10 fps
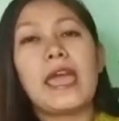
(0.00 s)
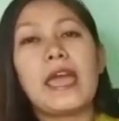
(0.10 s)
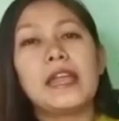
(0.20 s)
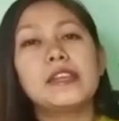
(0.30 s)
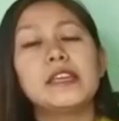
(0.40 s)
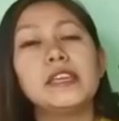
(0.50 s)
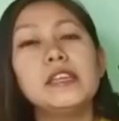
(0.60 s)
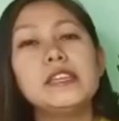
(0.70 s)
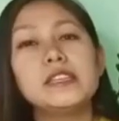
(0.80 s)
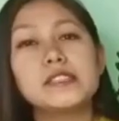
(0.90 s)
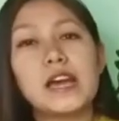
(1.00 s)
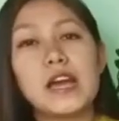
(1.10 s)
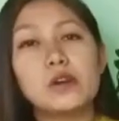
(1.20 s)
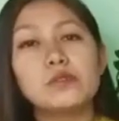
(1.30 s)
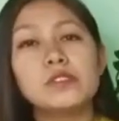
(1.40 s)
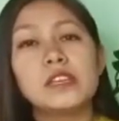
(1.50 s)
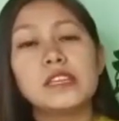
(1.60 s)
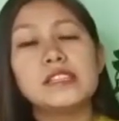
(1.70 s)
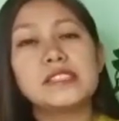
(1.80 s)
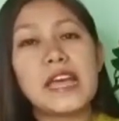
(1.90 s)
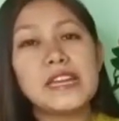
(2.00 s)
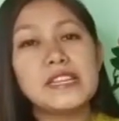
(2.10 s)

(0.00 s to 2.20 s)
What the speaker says: and in his house, inside